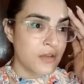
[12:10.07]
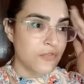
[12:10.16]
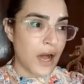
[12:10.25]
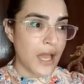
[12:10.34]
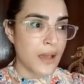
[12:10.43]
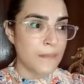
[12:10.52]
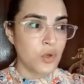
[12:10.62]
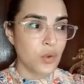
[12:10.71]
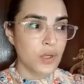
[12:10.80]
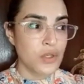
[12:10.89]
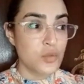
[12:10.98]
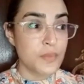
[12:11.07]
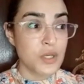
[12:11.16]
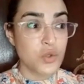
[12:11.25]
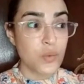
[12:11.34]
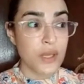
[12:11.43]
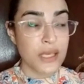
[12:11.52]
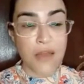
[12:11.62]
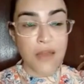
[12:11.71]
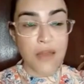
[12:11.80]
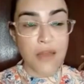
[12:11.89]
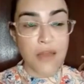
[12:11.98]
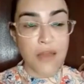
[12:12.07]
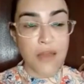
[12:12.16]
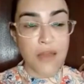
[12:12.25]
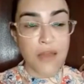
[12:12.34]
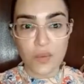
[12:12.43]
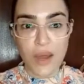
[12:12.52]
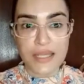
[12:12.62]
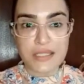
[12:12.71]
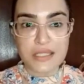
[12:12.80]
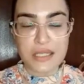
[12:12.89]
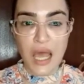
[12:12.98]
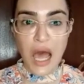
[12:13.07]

if I am going to be doing every single request,